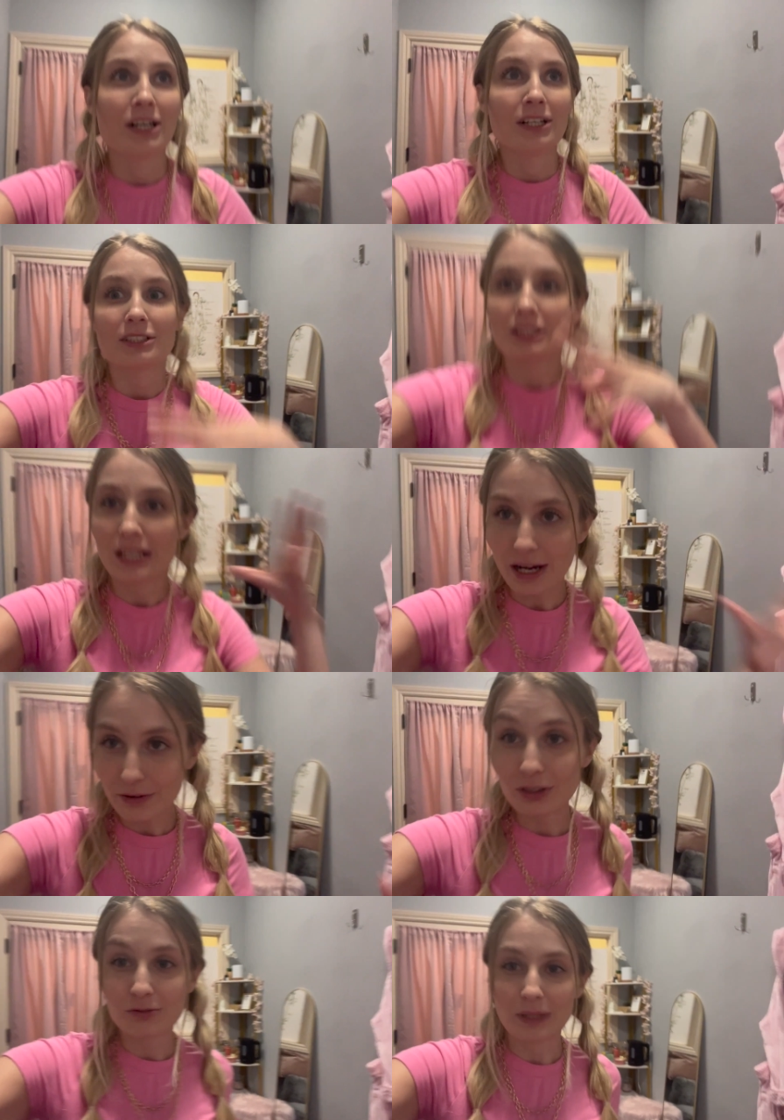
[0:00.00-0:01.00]
So it's an
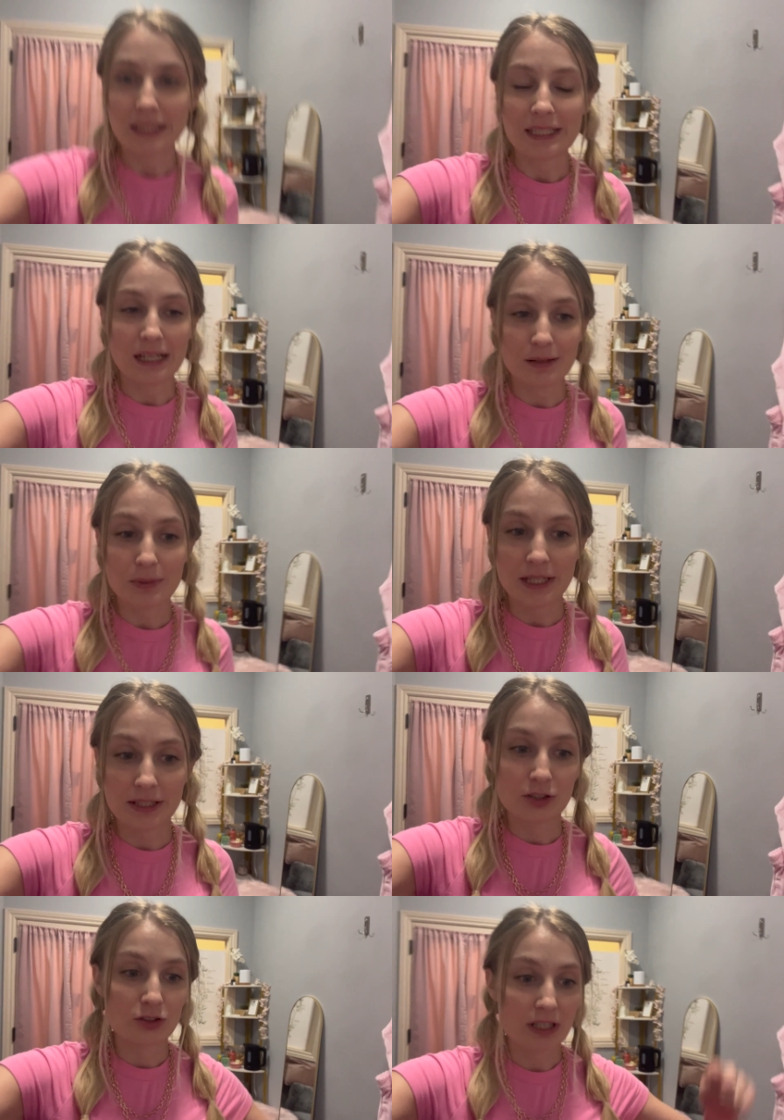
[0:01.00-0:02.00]
hour of my gap. And
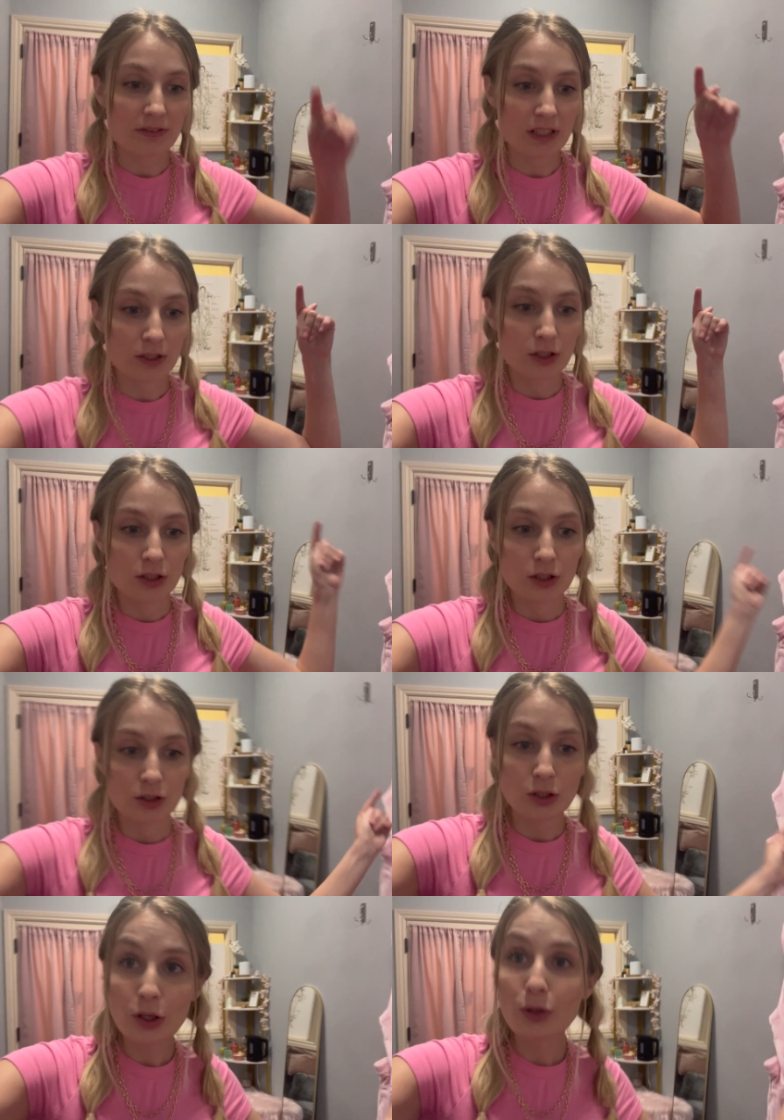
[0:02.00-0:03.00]
then driving
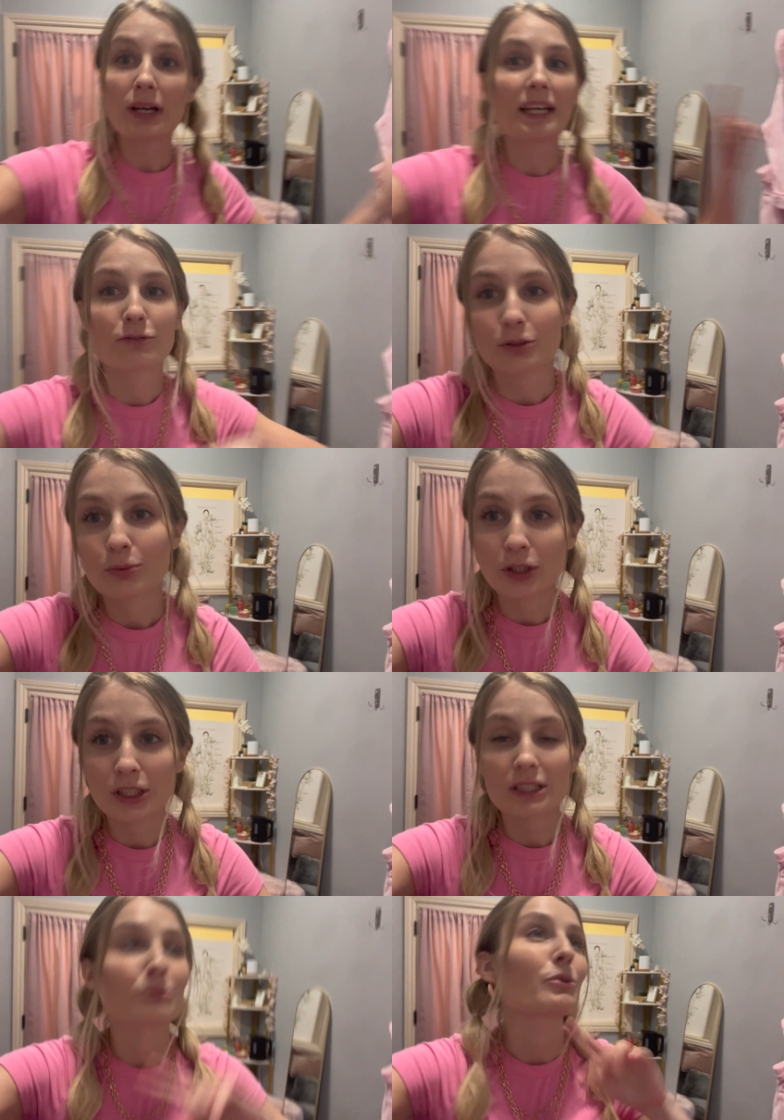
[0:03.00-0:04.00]
to and from
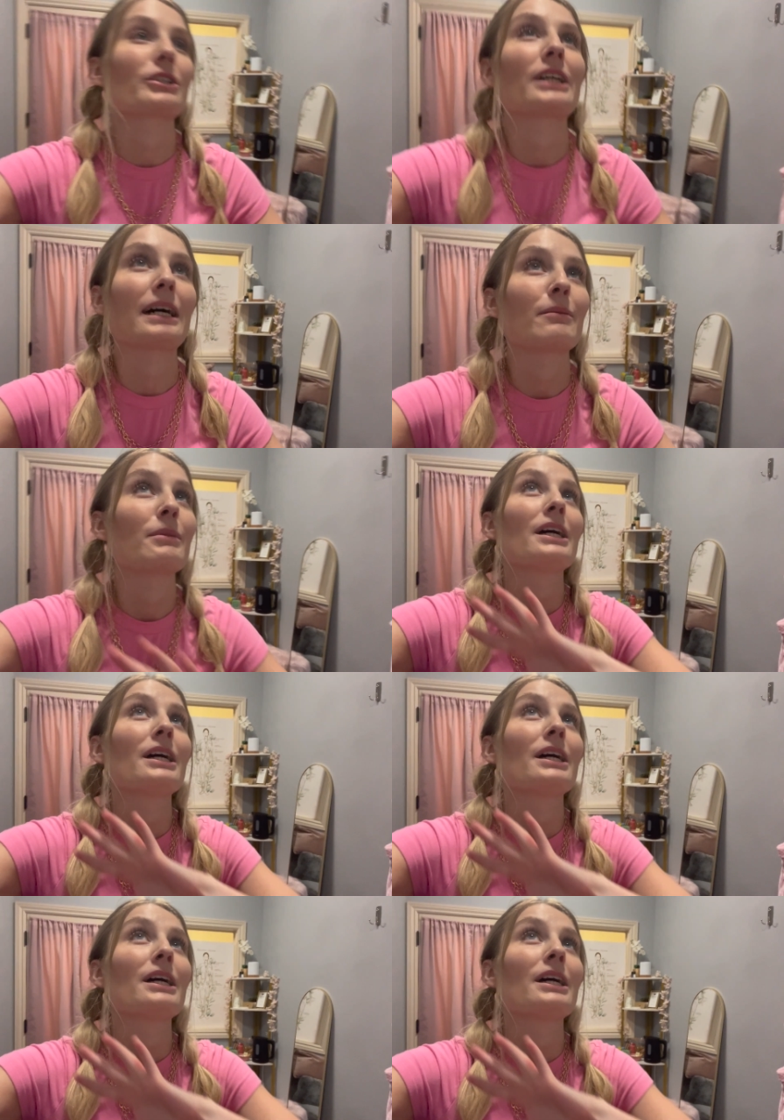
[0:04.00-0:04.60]
work is more time.